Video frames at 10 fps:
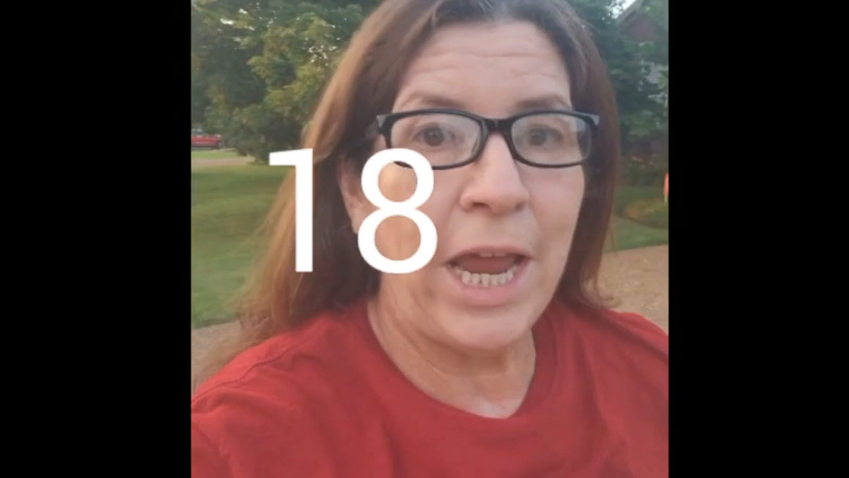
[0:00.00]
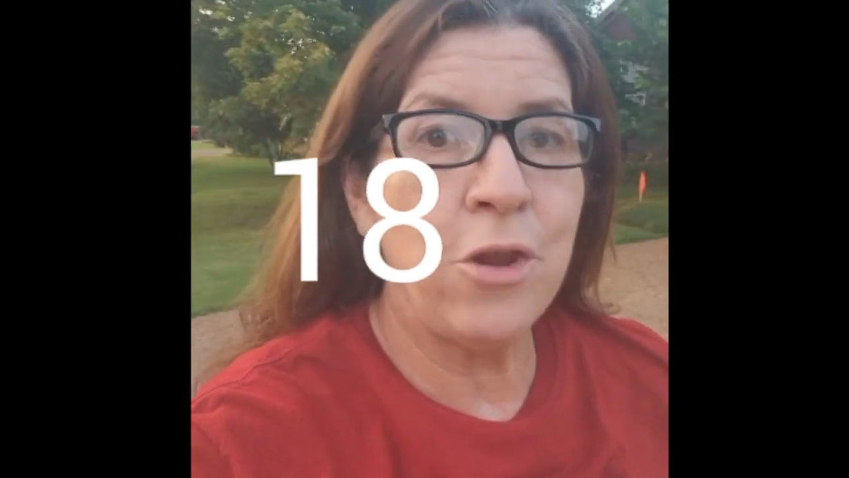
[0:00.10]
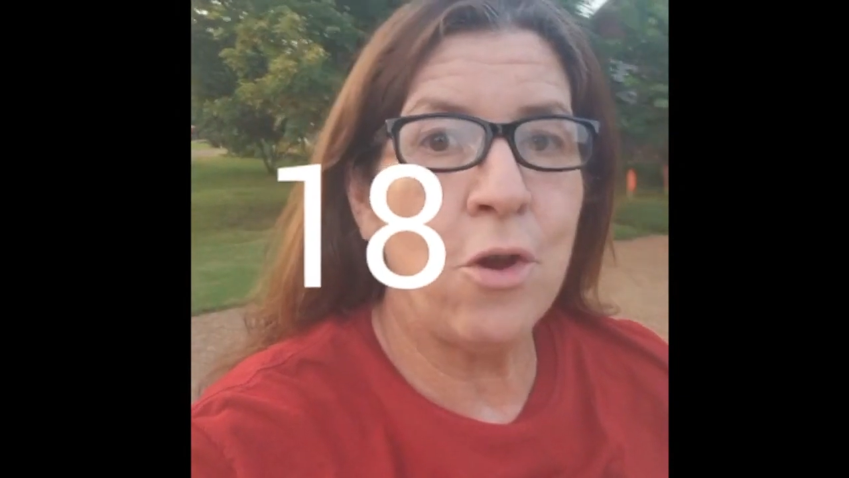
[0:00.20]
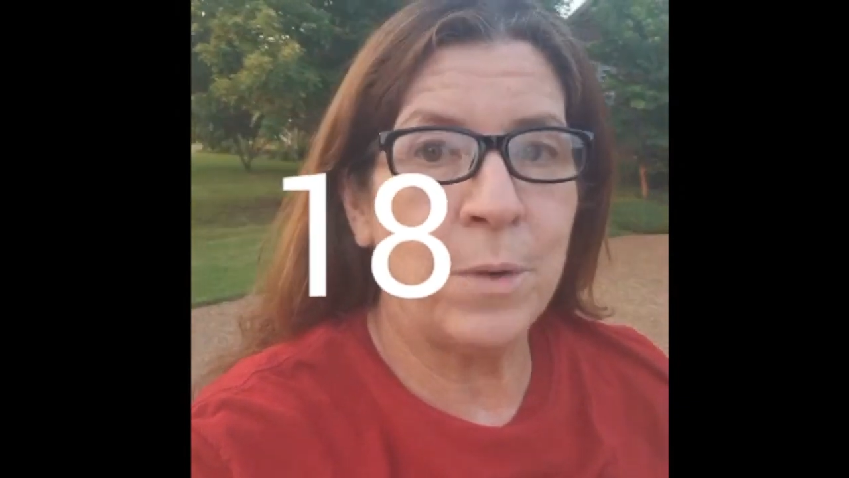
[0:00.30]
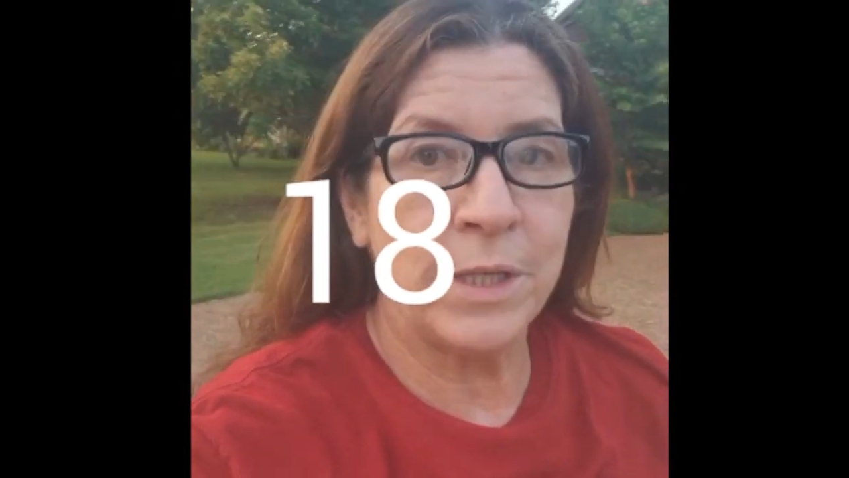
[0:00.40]

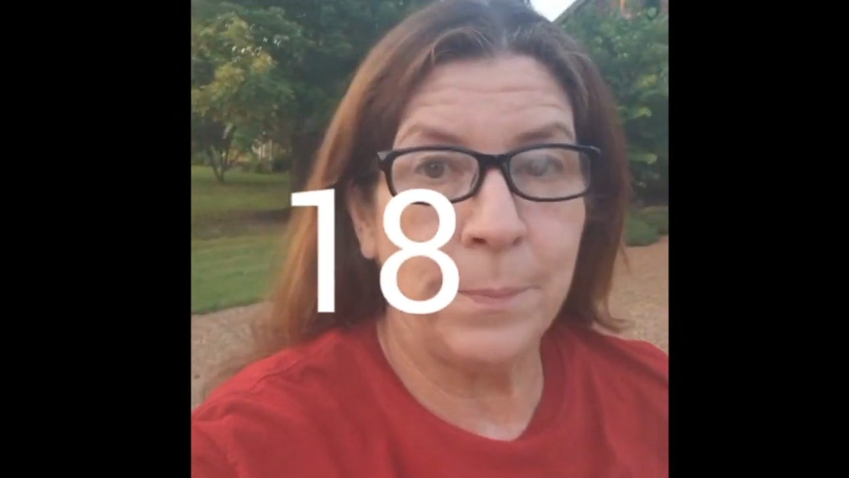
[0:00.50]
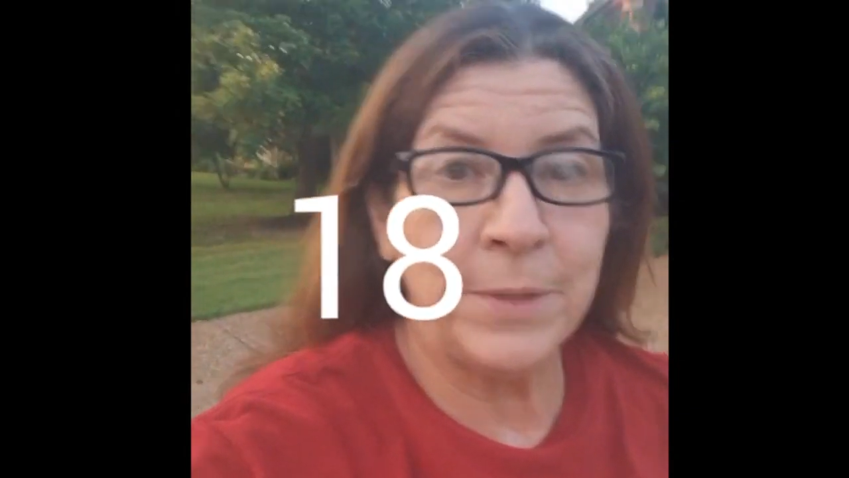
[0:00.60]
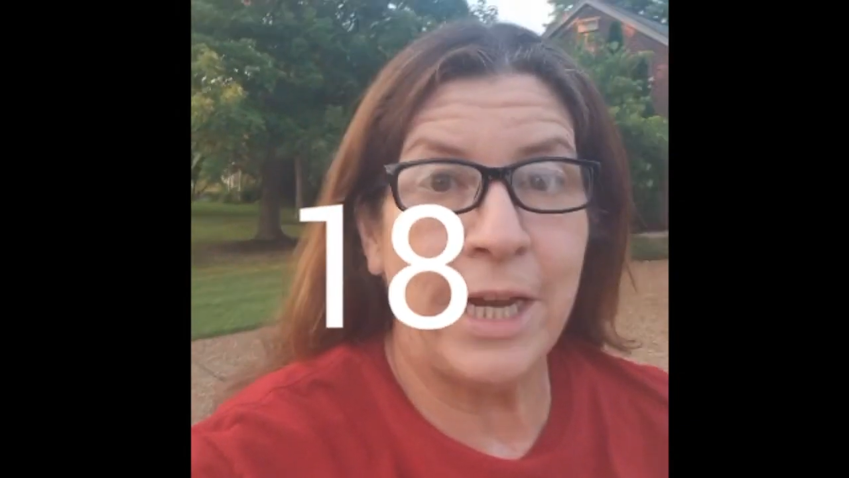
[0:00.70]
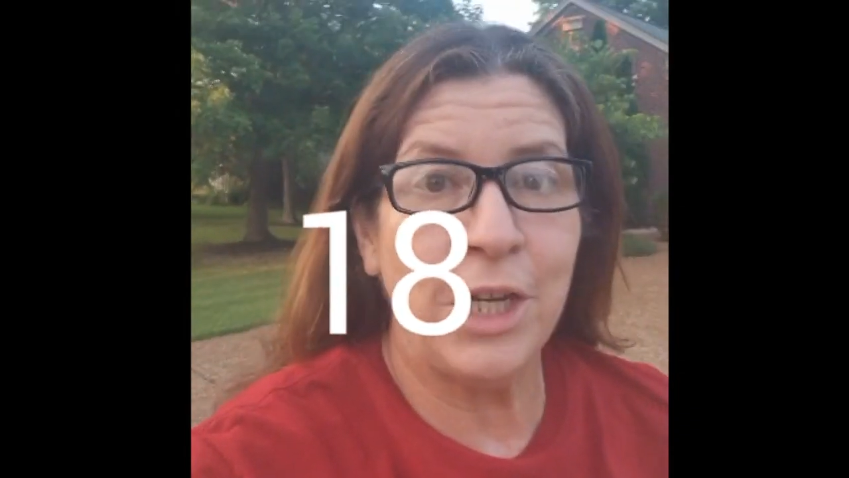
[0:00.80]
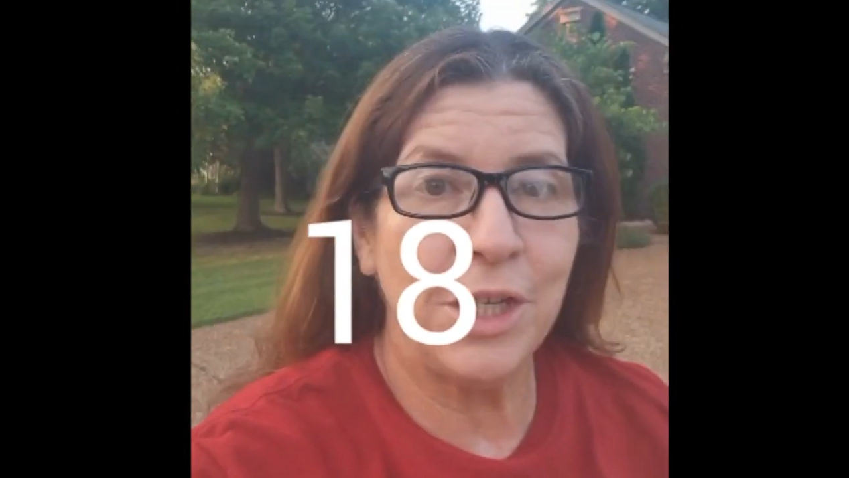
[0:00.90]
annual
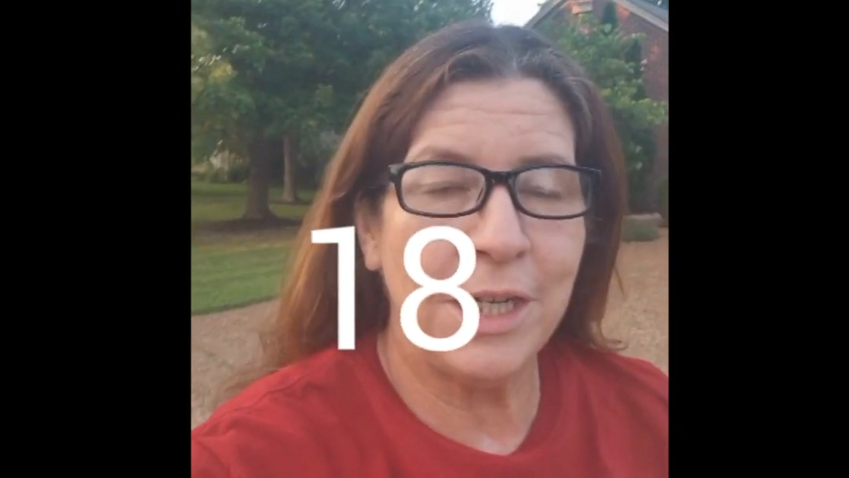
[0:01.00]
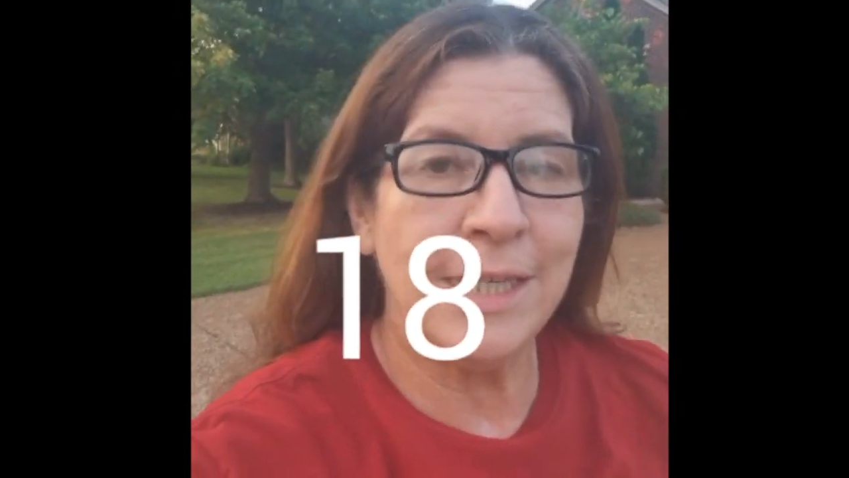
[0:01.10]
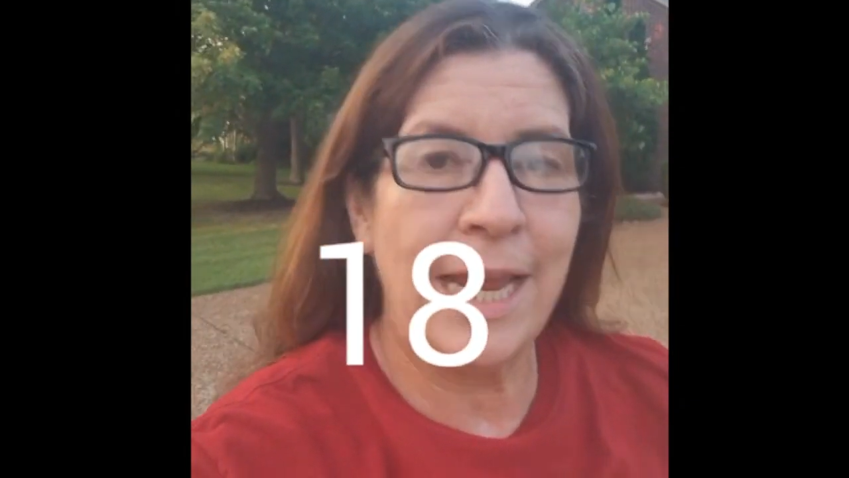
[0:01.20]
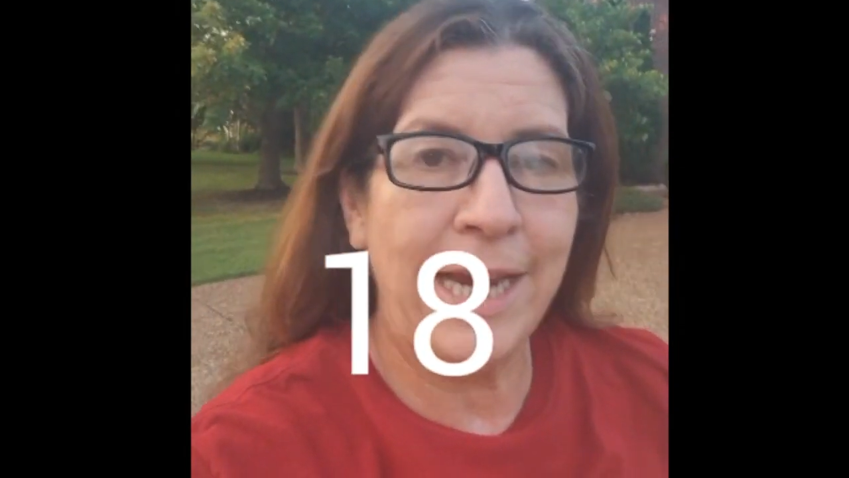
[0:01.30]
precipitation is